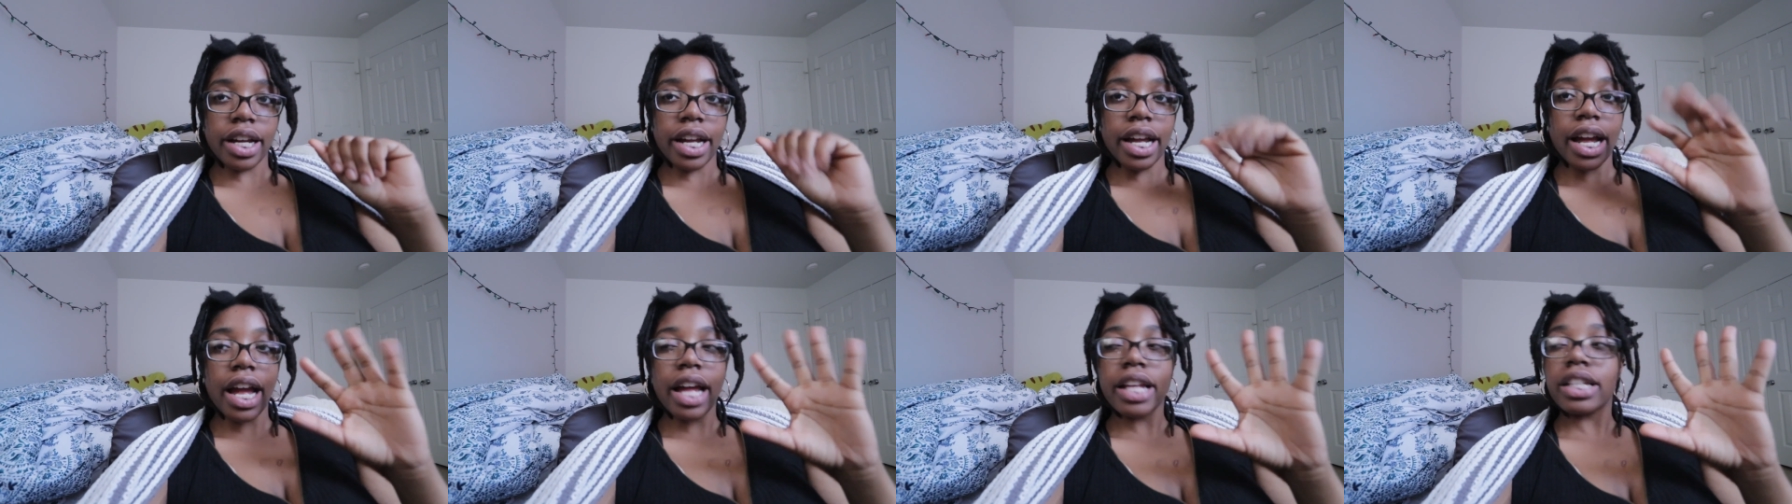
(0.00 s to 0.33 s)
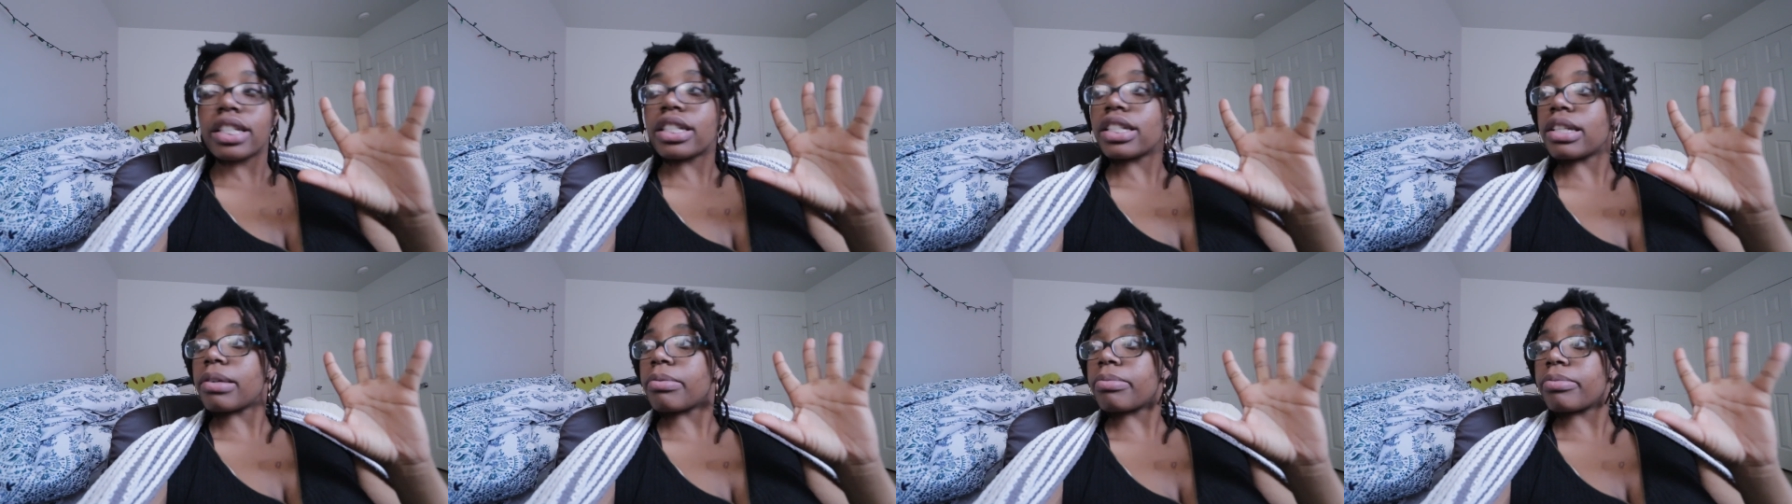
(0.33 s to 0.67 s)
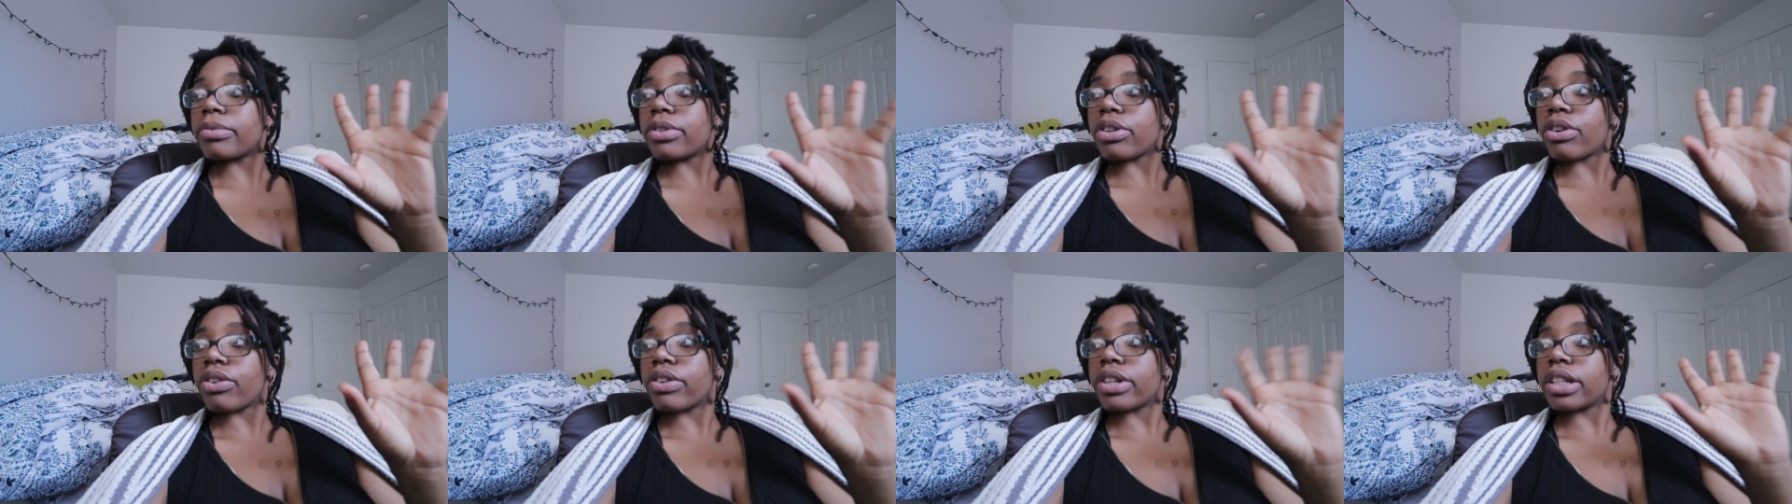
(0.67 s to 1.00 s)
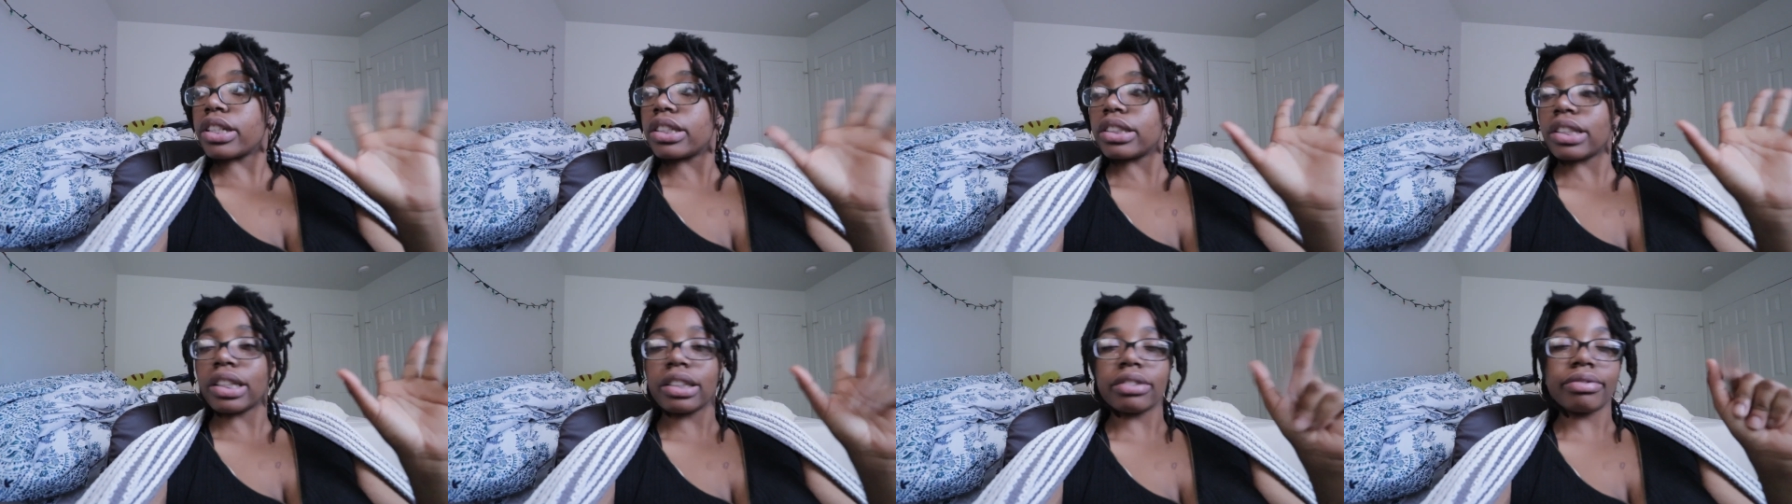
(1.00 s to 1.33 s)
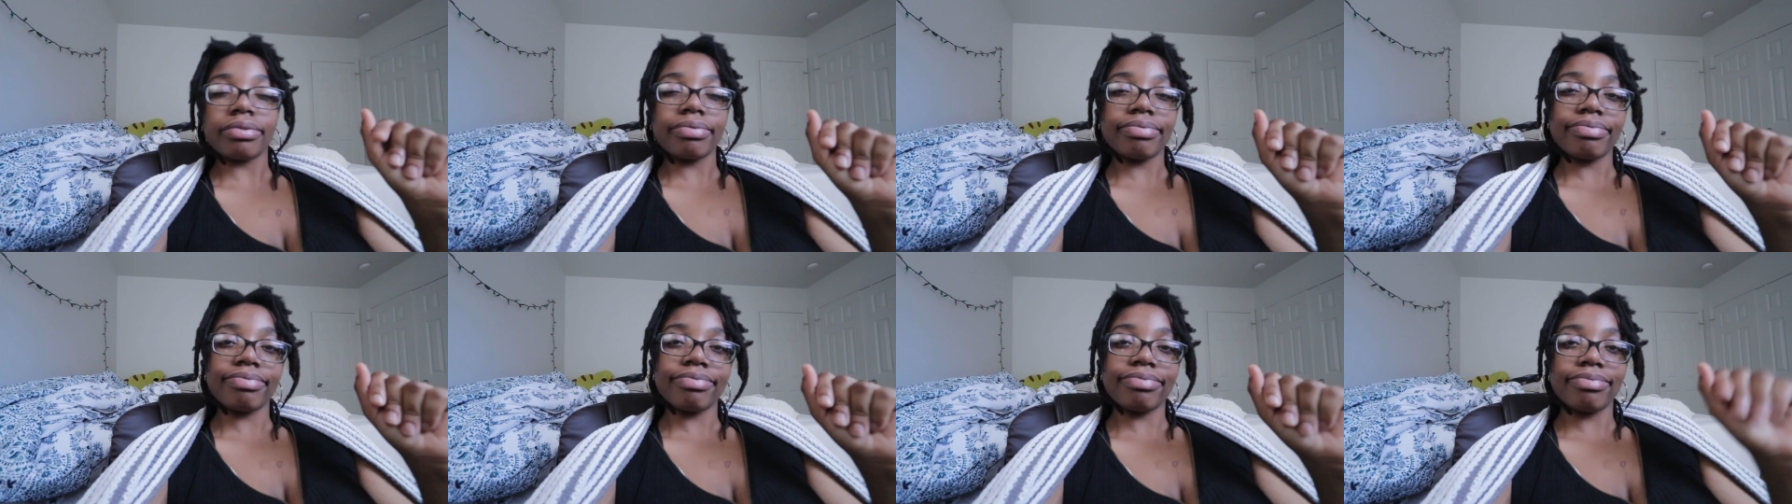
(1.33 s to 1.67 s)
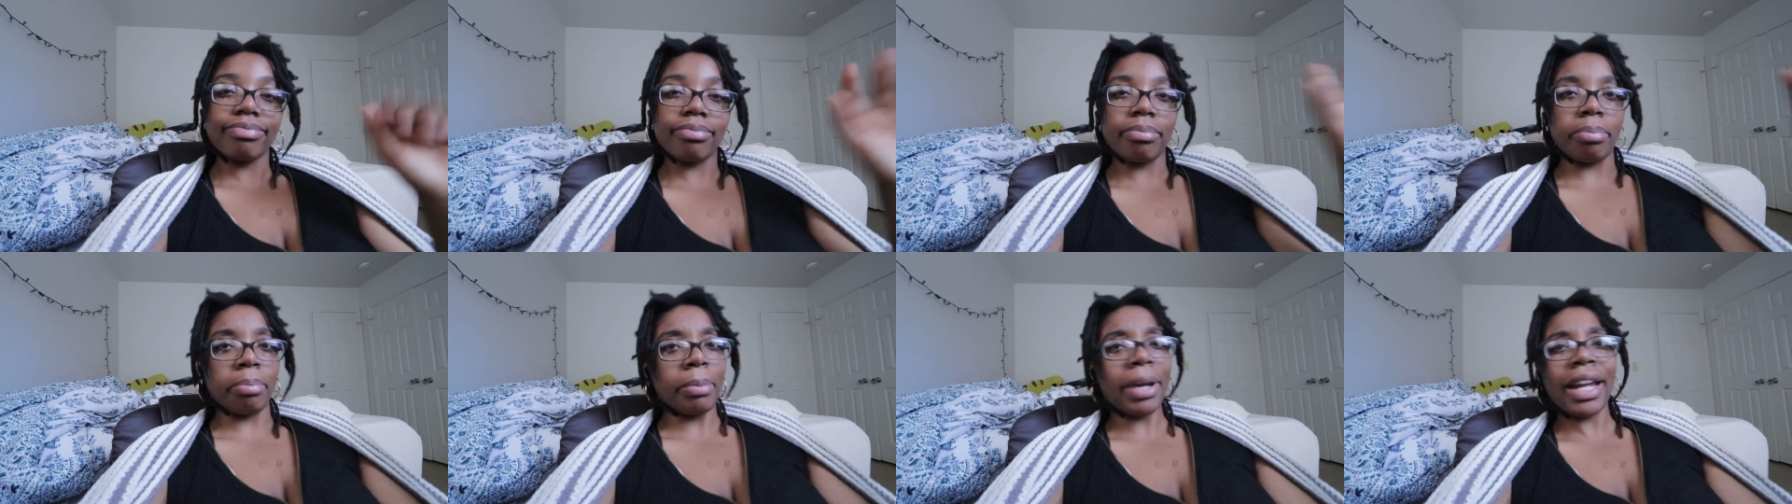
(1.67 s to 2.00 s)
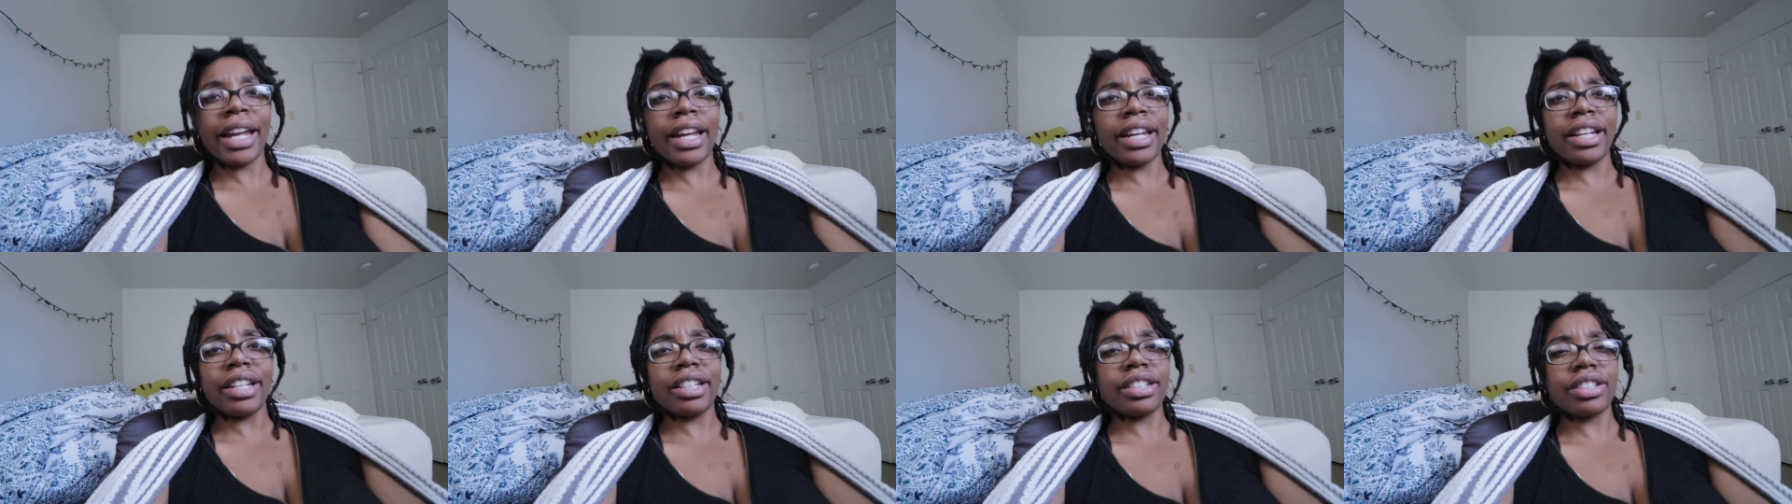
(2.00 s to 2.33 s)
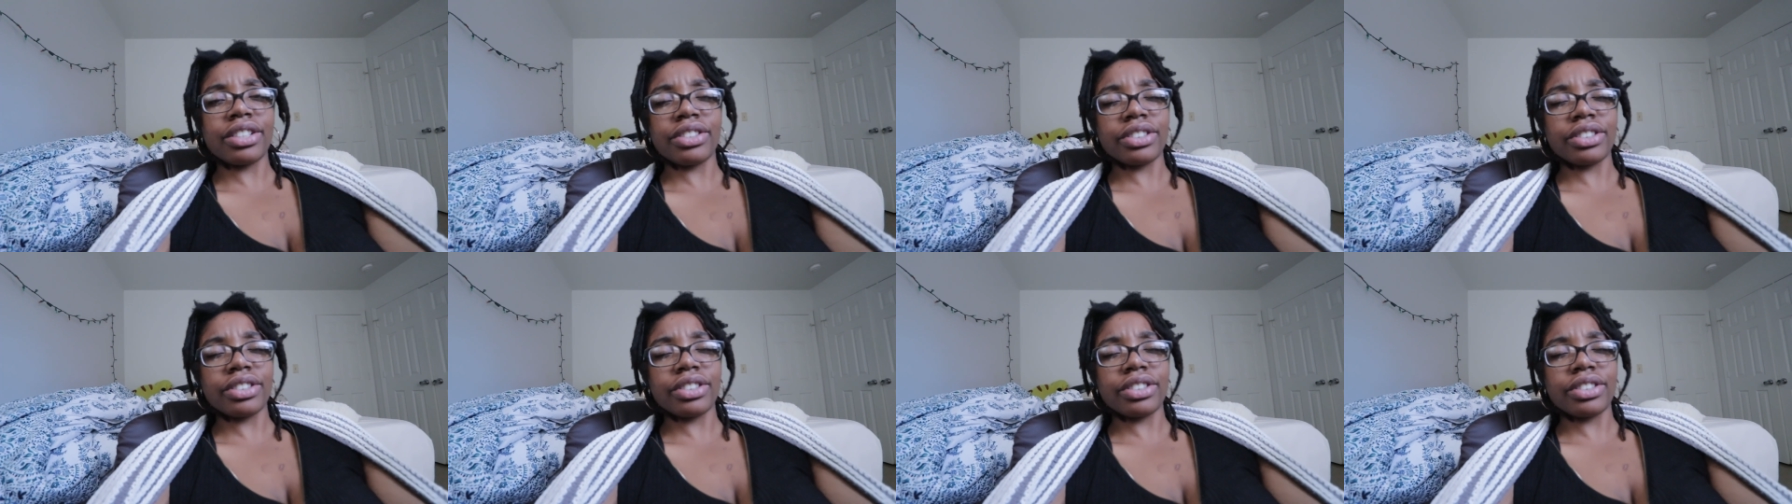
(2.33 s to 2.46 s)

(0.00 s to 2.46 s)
I got something already like made,